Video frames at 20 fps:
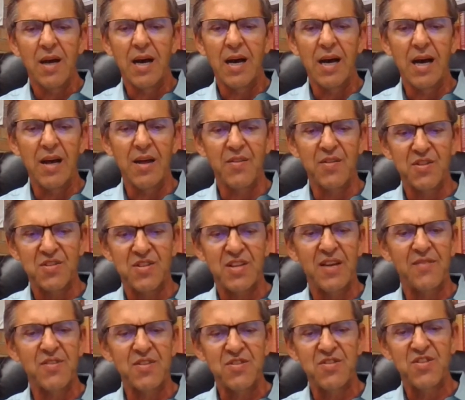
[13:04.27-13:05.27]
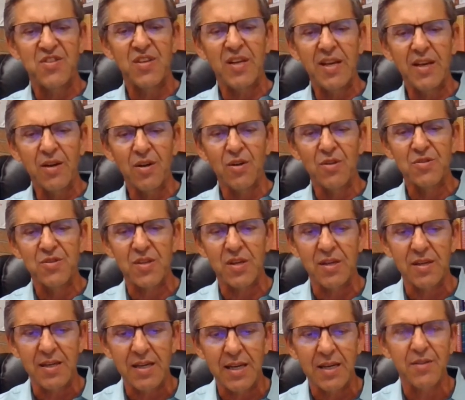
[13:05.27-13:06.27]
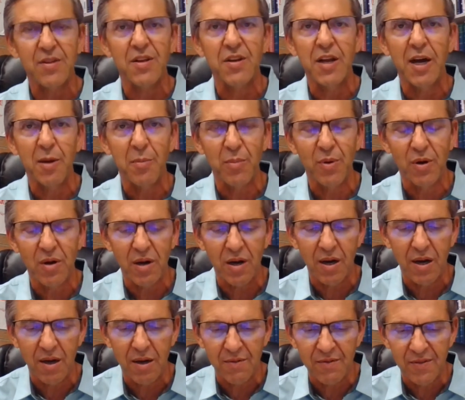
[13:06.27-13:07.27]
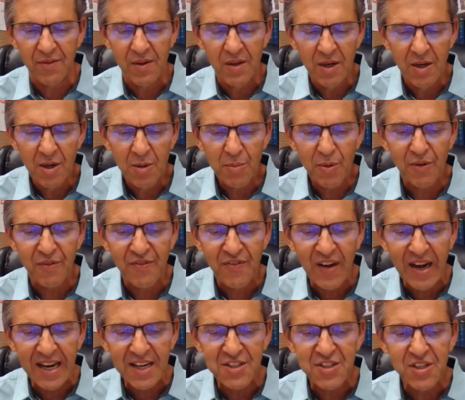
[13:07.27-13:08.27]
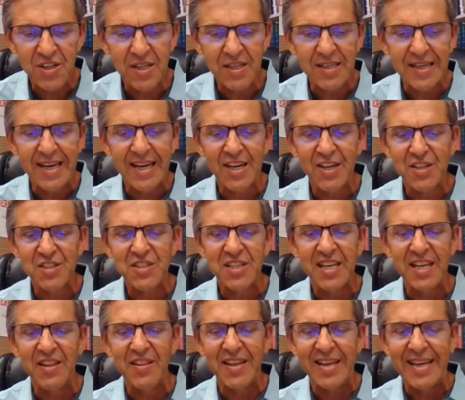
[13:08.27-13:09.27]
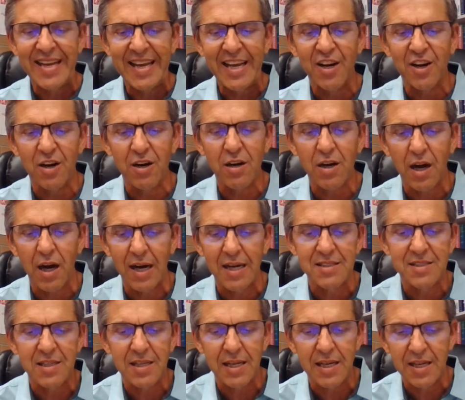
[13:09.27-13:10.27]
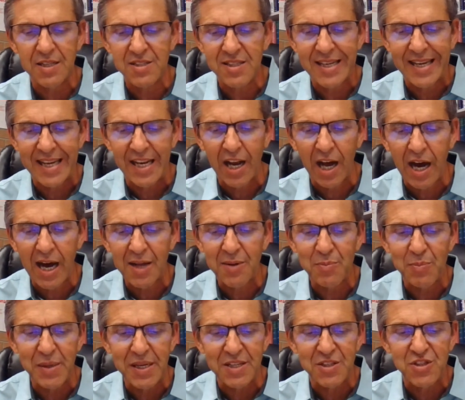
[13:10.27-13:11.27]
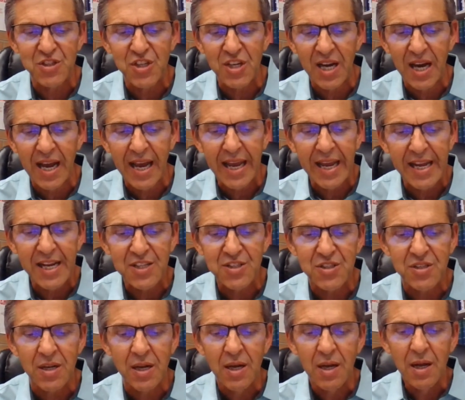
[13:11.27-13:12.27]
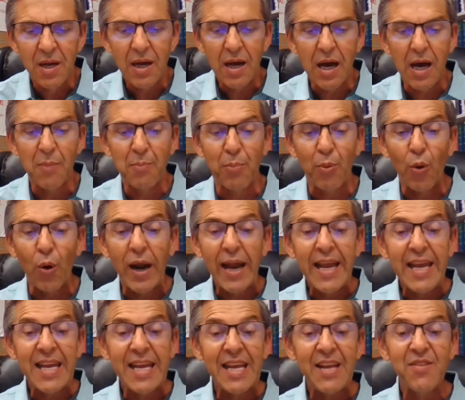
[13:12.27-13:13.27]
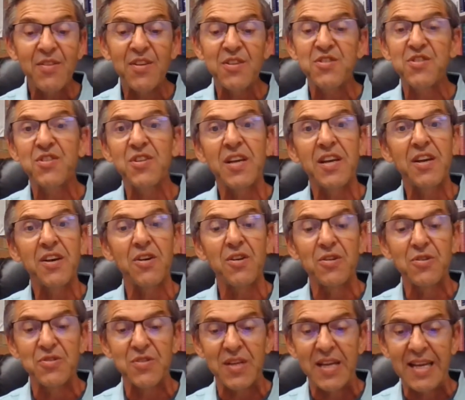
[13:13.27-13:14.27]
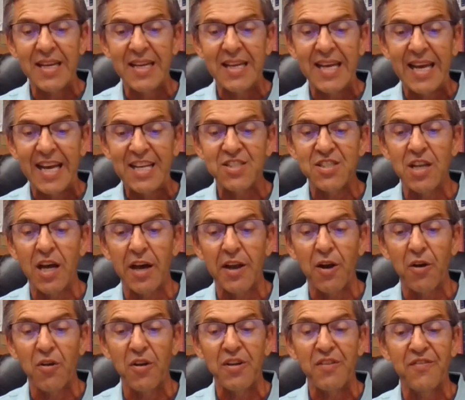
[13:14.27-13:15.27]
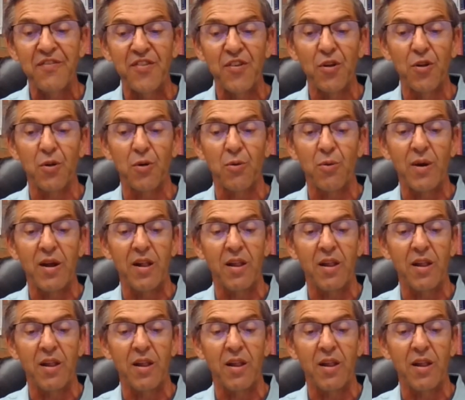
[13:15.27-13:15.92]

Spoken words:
The seven seals, again, the number of perfection, guarantee the inner contents cannot be changed. Breaking the seals indicates not only fuller